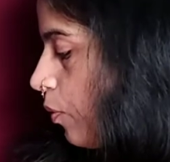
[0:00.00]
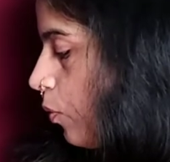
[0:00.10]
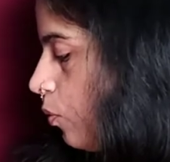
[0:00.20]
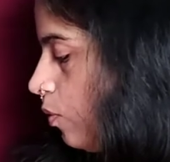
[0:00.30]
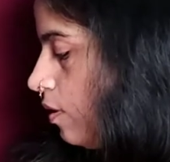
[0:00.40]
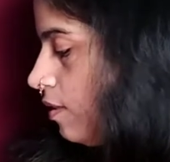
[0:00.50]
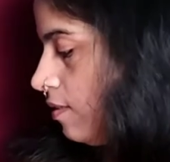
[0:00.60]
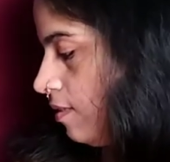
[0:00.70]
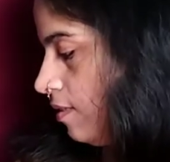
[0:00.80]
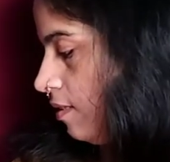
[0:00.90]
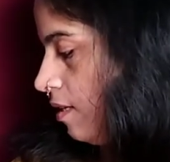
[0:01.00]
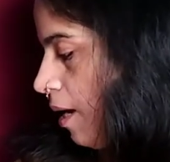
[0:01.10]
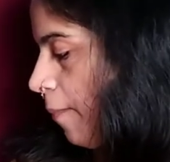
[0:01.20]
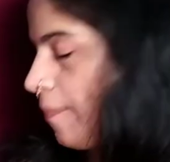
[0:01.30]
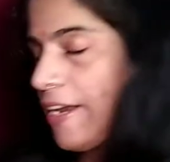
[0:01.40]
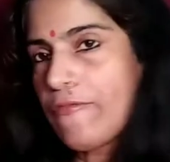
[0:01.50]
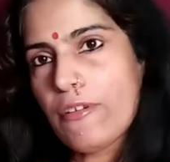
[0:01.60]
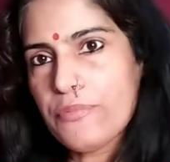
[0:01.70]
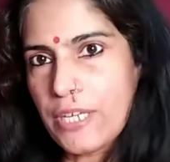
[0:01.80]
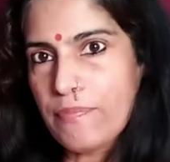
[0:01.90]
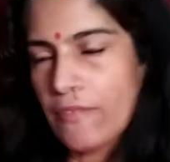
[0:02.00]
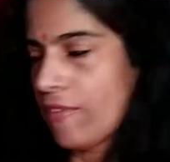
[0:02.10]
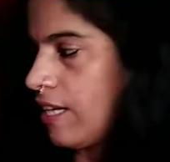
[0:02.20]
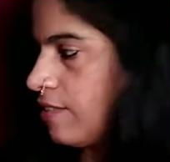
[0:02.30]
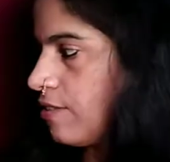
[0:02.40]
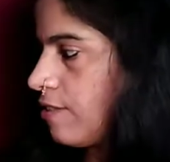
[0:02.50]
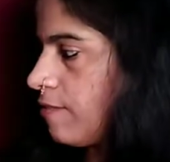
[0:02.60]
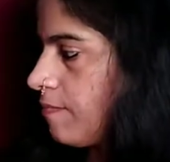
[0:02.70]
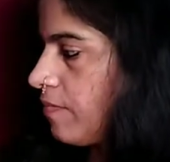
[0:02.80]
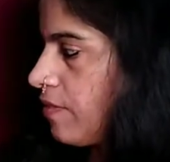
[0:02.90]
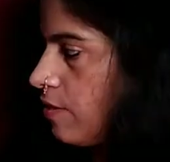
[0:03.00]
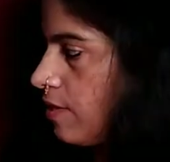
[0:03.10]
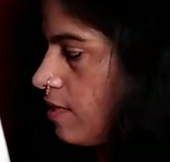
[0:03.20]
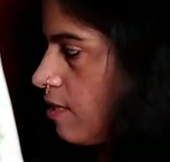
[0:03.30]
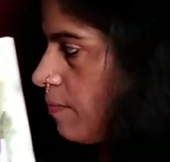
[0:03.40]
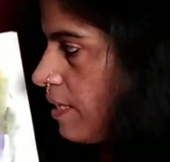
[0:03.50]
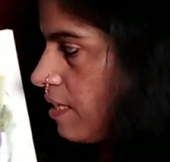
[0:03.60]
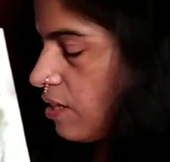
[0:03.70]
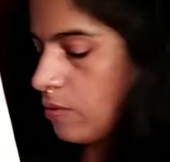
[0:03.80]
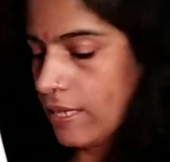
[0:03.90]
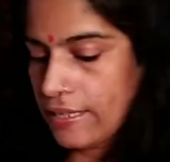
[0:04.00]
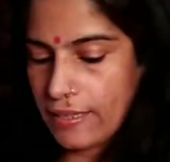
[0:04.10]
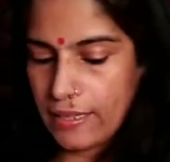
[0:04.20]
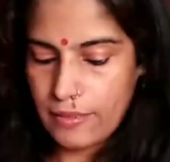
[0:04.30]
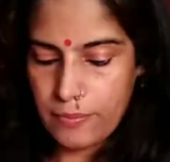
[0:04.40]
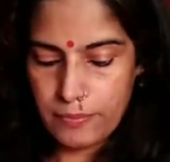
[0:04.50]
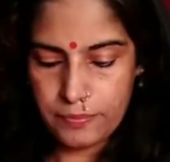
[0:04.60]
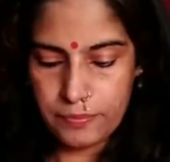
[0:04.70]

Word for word: Phool, made from temple flowers. So this is the painting you get there.